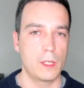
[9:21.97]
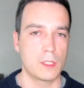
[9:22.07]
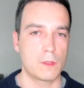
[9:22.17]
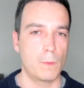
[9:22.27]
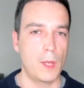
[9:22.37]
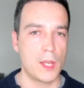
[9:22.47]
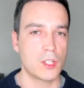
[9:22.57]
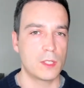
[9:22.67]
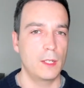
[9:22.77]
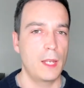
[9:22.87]

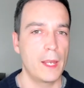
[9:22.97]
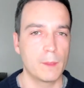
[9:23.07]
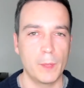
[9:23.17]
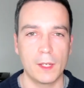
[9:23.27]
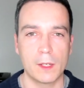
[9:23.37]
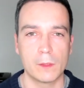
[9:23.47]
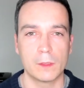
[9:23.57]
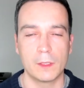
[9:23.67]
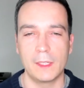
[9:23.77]
smash the like button.